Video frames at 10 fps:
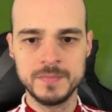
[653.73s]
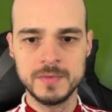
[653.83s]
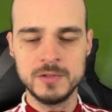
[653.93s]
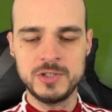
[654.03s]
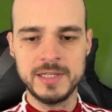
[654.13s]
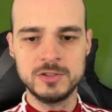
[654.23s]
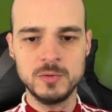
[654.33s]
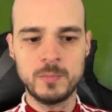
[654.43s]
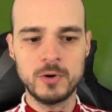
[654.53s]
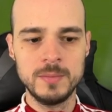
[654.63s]
See, the
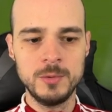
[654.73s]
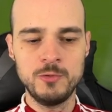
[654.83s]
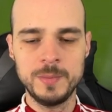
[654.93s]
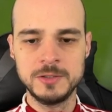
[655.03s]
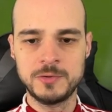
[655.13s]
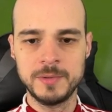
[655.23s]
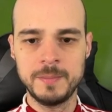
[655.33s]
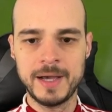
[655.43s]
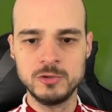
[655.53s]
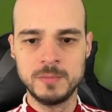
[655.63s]
support movement from the
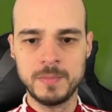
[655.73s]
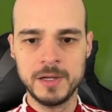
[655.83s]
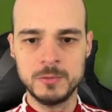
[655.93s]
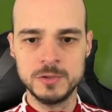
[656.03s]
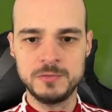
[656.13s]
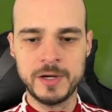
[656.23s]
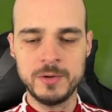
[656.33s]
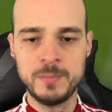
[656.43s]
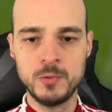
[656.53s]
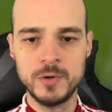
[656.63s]
Belgian player was very
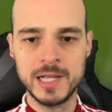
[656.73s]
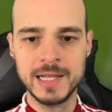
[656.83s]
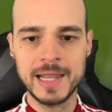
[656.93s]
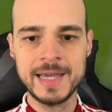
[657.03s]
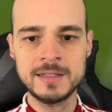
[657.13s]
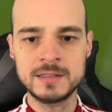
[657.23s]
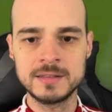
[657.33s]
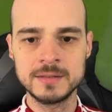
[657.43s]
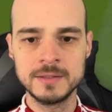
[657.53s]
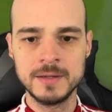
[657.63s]
poor and
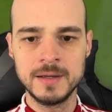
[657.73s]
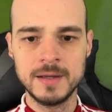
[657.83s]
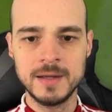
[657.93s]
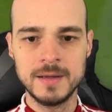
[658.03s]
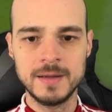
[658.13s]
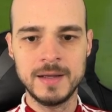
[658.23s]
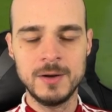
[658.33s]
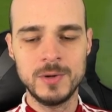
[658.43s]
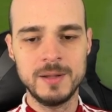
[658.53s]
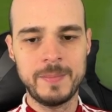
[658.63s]
late.
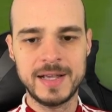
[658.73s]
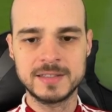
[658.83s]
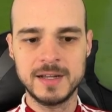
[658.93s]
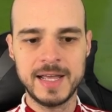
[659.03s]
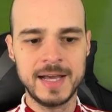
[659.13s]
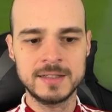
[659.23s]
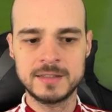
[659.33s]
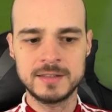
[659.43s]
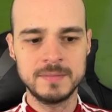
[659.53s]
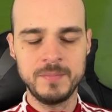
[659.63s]
And when the pass
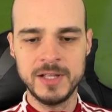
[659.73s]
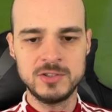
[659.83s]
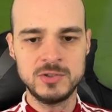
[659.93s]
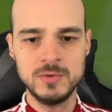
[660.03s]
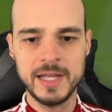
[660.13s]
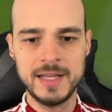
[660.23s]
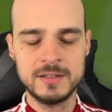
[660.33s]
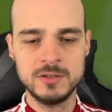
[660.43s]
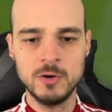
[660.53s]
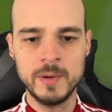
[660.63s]
connects, it's too
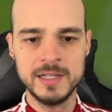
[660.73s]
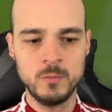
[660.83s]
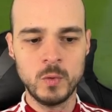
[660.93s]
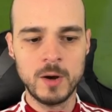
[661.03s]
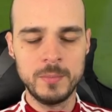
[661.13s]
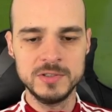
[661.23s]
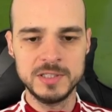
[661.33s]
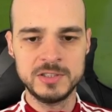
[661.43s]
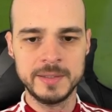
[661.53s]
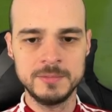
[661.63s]
late. Nobody's well
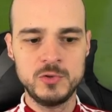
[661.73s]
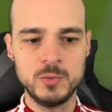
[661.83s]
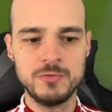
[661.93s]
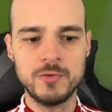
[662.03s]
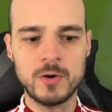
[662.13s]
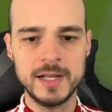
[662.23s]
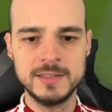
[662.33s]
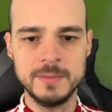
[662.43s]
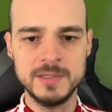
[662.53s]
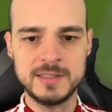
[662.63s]
positioned to avoid
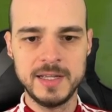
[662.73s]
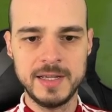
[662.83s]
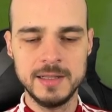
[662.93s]
the mistake in